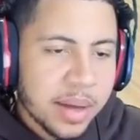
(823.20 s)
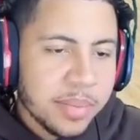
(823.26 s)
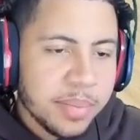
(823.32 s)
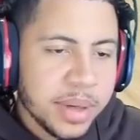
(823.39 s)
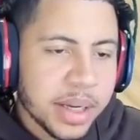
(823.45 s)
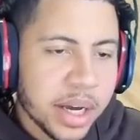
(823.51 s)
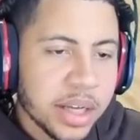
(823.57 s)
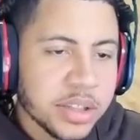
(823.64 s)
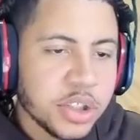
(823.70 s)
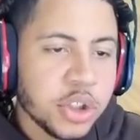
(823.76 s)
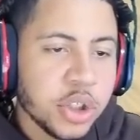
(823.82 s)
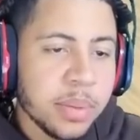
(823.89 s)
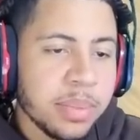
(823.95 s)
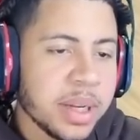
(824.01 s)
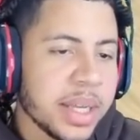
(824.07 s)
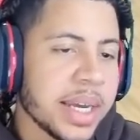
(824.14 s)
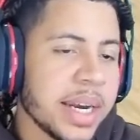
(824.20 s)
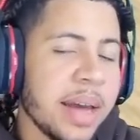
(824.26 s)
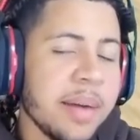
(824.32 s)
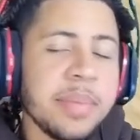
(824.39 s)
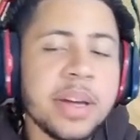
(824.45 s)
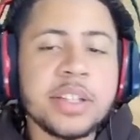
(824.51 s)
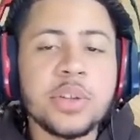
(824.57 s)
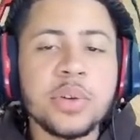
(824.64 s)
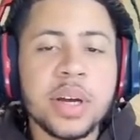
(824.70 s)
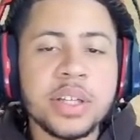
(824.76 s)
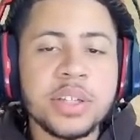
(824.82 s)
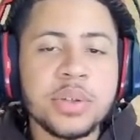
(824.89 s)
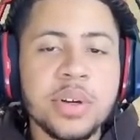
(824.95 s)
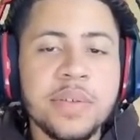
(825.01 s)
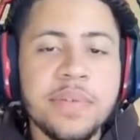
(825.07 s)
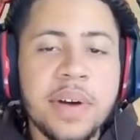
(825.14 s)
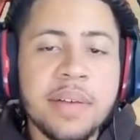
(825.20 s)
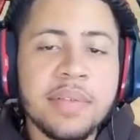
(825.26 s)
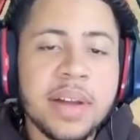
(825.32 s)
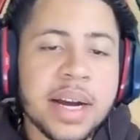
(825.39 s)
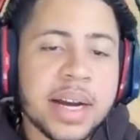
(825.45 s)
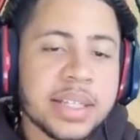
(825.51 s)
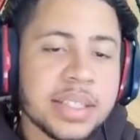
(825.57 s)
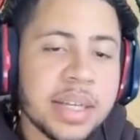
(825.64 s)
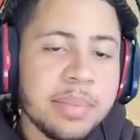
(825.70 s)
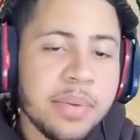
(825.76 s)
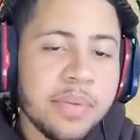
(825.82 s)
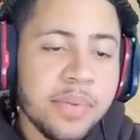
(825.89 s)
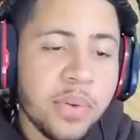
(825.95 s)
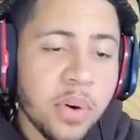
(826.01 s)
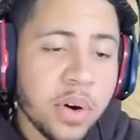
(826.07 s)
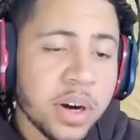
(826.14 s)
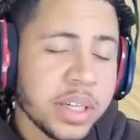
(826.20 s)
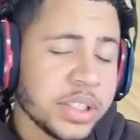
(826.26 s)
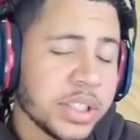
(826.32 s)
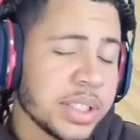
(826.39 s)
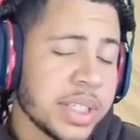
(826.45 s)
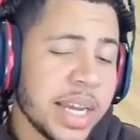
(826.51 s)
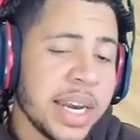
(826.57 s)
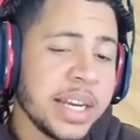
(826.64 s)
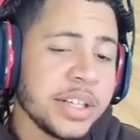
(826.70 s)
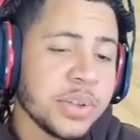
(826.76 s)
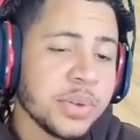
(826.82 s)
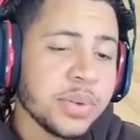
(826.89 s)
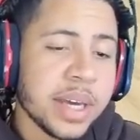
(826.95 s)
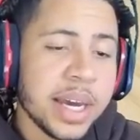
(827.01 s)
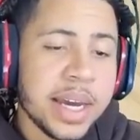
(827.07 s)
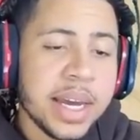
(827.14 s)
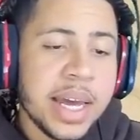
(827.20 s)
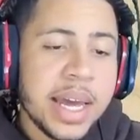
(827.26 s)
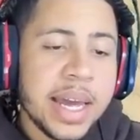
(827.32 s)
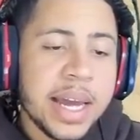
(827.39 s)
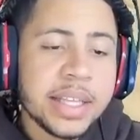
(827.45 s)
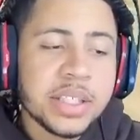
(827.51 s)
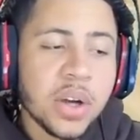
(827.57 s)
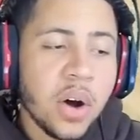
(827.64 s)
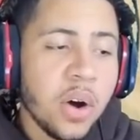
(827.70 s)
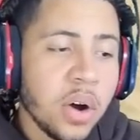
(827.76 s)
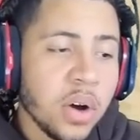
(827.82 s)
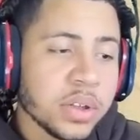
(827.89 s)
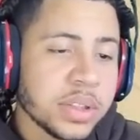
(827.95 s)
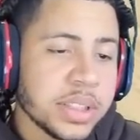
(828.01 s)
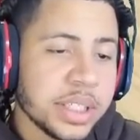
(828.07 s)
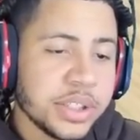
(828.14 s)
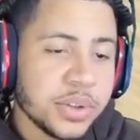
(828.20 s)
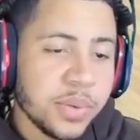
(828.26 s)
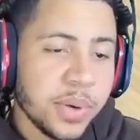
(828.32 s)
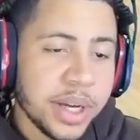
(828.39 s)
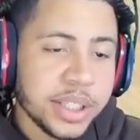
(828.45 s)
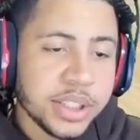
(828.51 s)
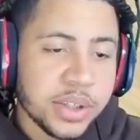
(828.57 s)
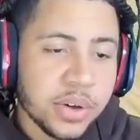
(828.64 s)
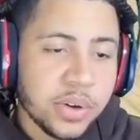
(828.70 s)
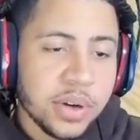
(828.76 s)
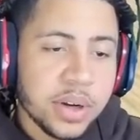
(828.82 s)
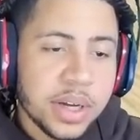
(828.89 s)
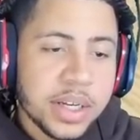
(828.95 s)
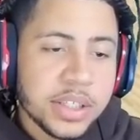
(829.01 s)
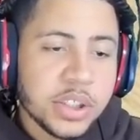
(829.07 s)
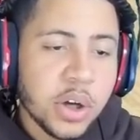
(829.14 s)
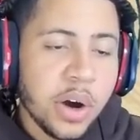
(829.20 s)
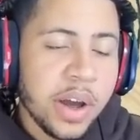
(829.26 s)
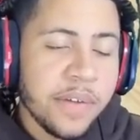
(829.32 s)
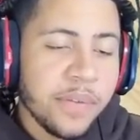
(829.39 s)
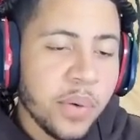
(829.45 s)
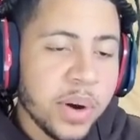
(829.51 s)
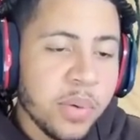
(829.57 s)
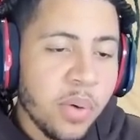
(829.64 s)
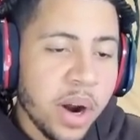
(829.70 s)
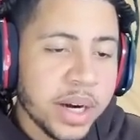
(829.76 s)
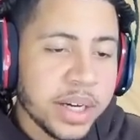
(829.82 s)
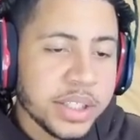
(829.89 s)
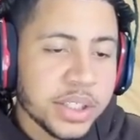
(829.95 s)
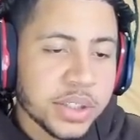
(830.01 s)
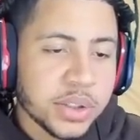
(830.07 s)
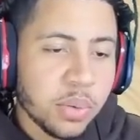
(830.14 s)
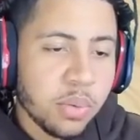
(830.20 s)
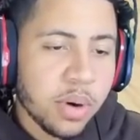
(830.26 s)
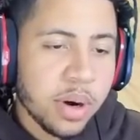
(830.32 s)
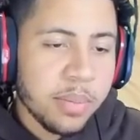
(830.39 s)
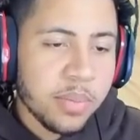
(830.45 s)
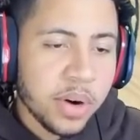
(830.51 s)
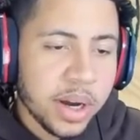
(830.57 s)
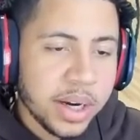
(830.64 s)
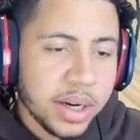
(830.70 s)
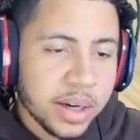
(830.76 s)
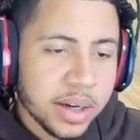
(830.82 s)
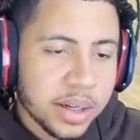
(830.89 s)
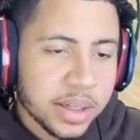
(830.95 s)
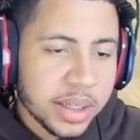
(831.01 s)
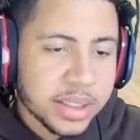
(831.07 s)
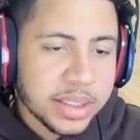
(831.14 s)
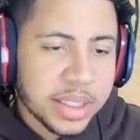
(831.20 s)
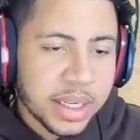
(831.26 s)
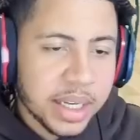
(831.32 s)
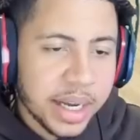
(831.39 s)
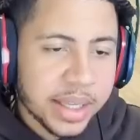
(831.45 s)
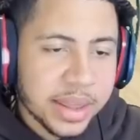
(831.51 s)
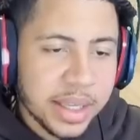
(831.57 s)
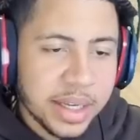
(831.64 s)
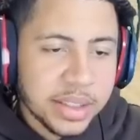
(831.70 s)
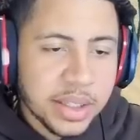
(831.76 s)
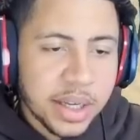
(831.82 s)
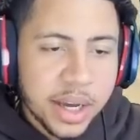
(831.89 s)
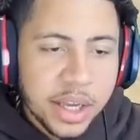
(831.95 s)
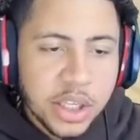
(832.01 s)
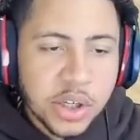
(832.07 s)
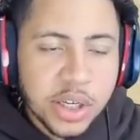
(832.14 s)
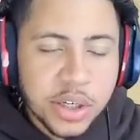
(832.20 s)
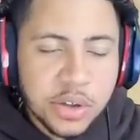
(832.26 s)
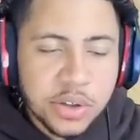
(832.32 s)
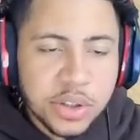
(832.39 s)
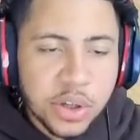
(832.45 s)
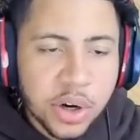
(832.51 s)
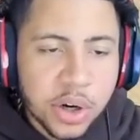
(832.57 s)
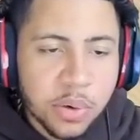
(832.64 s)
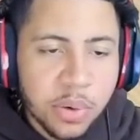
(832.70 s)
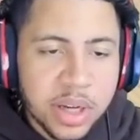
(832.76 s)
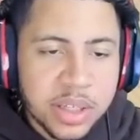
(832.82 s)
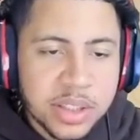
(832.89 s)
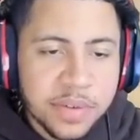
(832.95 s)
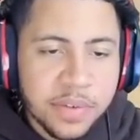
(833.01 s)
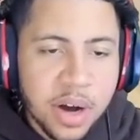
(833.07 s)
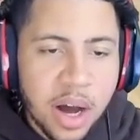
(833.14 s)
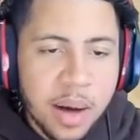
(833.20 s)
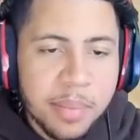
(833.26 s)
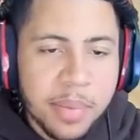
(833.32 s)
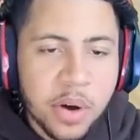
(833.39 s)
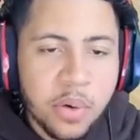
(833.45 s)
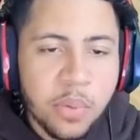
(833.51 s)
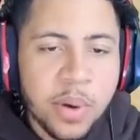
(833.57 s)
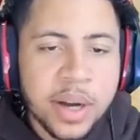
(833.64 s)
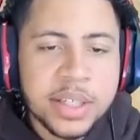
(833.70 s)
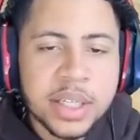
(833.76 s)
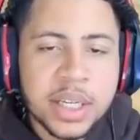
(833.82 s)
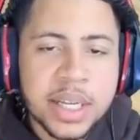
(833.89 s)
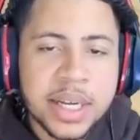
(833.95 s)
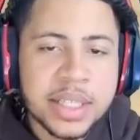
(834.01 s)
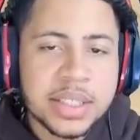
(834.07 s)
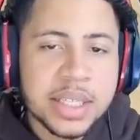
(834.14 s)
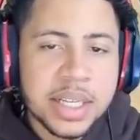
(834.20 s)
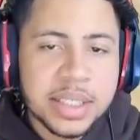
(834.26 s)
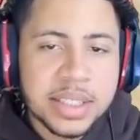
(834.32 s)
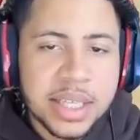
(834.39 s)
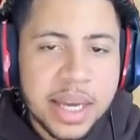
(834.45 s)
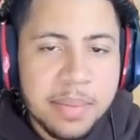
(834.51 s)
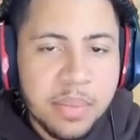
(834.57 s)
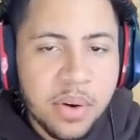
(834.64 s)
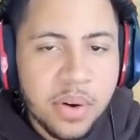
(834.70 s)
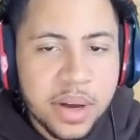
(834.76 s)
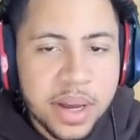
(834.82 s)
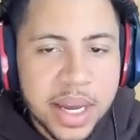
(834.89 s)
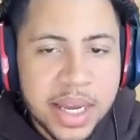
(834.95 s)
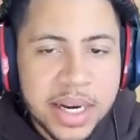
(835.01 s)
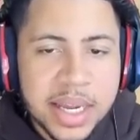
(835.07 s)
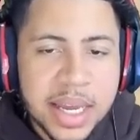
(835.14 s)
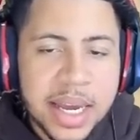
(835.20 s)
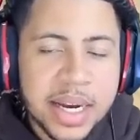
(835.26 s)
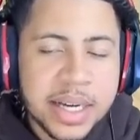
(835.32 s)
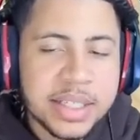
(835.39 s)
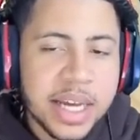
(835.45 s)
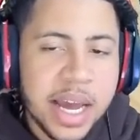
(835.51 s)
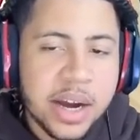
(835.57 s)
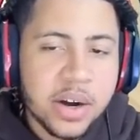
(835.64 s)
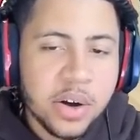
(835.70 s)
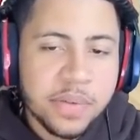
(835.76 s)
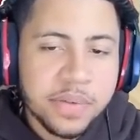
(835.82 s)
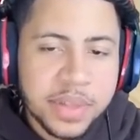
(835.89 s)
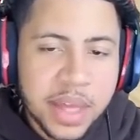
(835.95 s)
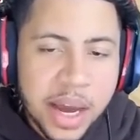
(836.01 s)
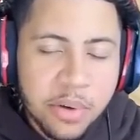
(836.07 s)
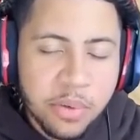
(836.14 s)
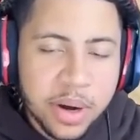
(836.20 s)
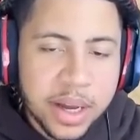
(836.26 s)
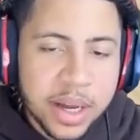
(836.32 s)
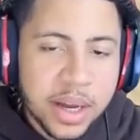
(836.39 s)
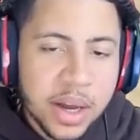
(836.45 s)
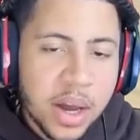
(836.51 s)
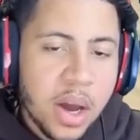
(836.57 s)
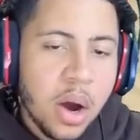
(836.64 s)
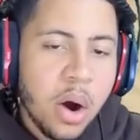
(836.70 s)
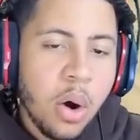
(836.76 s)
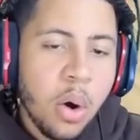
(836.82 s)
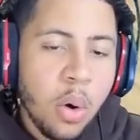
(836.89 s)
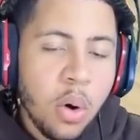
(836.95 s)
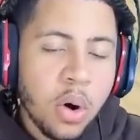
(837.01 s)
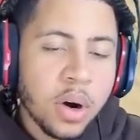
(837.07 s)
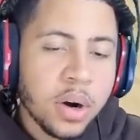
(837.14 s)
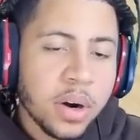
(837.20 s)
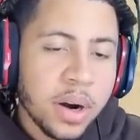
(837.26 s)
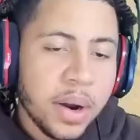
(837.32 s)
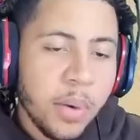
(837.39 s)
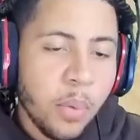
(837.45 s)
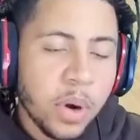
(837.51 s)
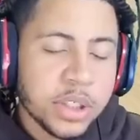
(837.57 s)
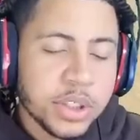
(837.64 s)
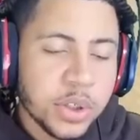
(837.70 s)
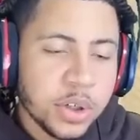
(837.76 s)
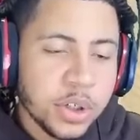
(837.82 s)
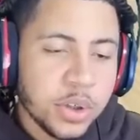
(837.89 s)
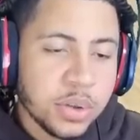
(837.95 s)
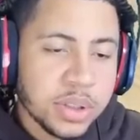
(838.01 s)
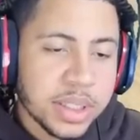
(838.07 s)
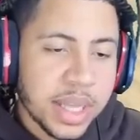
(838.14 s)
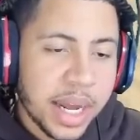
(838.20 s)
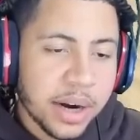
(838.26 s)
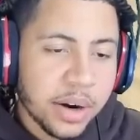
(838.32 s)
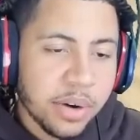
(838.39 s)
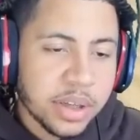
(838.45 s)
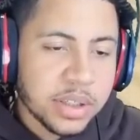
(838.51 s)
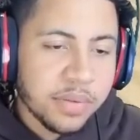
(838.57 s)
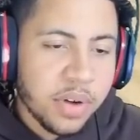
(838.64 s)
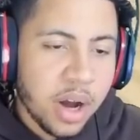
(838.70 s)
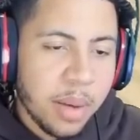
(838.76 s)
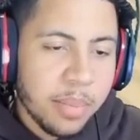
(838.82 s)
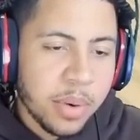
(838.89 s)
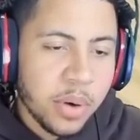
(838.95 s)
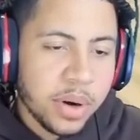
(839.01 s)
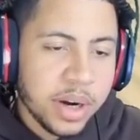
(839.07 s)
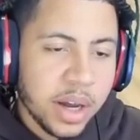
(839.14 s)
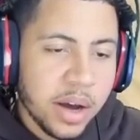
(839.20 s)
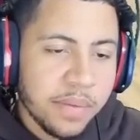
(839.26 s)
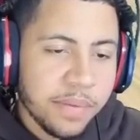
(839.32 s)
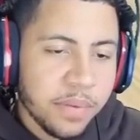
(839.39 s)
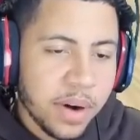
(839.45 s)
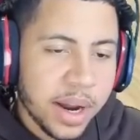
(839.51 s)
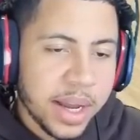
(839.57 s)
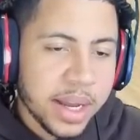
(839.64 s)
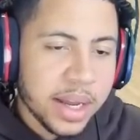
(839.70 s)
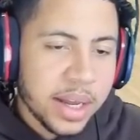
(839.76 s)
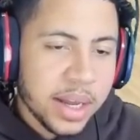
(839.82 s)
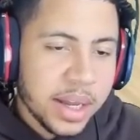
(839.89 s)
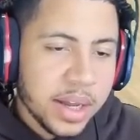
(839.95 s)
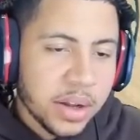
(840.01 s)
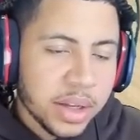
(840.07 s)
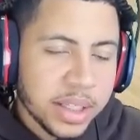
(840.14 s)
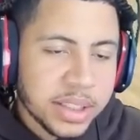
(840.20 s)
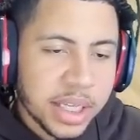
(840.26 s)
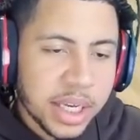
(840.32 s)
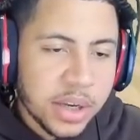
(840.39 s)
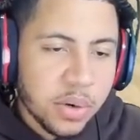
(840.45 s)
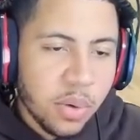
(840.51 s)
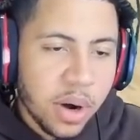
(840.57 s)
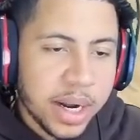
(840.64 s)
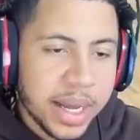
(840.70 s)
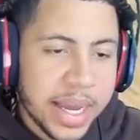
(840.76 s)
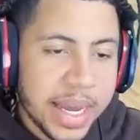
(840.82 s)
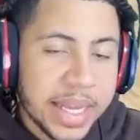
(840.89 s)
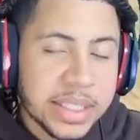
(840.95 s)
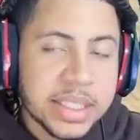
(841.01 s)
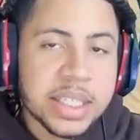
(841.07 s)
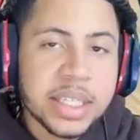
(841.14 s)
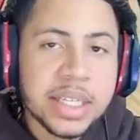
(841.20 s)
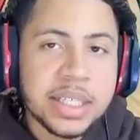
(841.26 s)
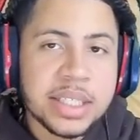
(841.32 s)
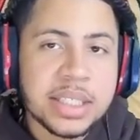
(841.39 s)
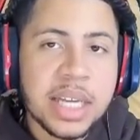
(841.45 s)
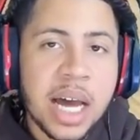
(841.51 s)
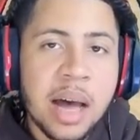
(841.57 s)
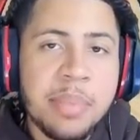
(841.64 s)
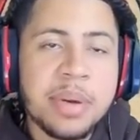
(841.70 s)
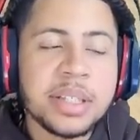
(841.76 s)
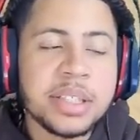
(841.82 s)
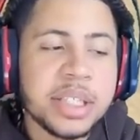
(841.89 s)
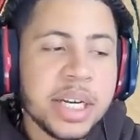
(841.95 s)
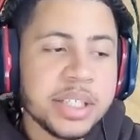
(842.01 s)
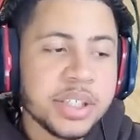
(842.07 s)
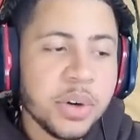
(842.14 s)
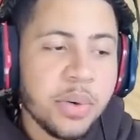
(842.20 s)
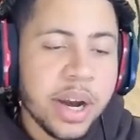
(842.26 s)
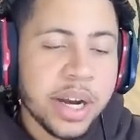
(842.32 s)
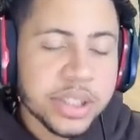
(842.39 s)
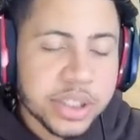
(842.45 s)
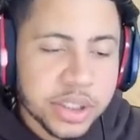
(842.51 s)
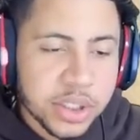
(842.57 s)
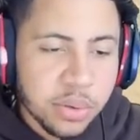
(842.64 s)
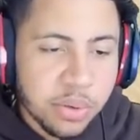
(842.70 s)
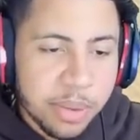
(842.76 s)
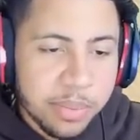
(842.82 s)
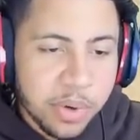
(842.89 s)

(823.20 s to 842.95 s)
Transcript: because dribbling in NBA 2K25, like I said before, and just any 2K, it's all situational. So if we want to just rim run, let's say like this, you can use your aggressive combo, wait till it gets in the same ball hand and attack off that way. Or once you're using that aggressive combo enough, right? Let's say you want to instantly stop and change directions to rim